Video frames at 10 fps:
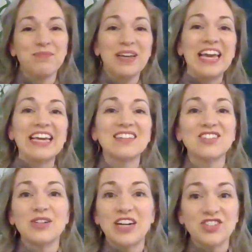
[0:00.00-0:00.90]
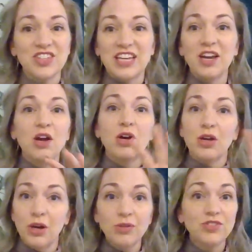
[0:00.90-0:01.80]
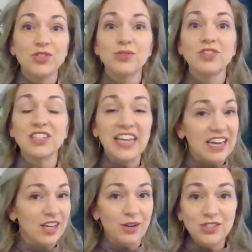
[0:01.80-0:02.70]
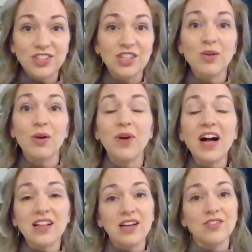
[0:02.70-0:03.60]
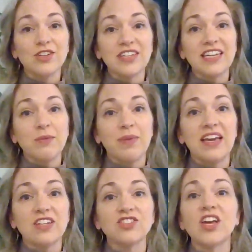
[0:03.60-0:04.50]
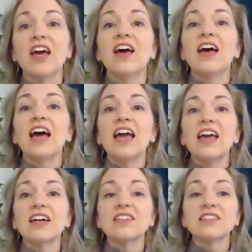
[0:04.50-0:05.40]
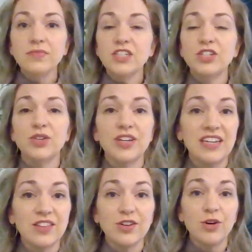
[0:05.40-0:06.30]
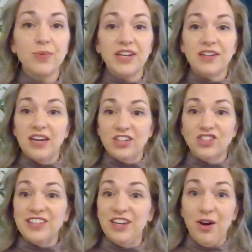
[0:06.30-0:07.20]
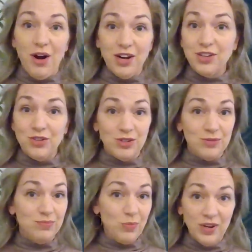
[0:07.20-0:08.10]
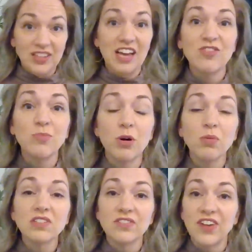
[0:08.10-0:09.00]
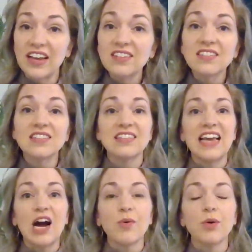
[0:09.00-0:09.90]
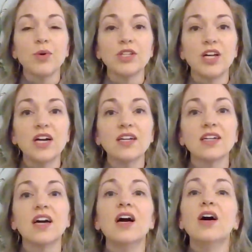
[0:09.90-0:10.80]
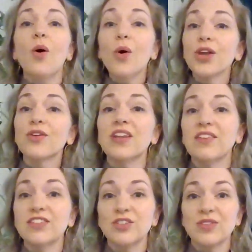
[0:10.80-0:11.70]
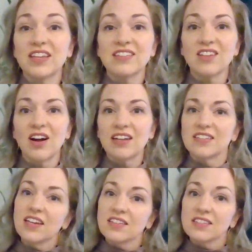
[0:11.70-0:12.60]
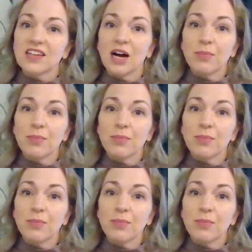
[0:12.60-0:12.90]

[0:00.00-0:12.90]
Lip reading: B is to actually go to the link, go to the URL of your landing page, and you can either open it actually on your real life mobile device to see how it will look, or you can even do this on desktop.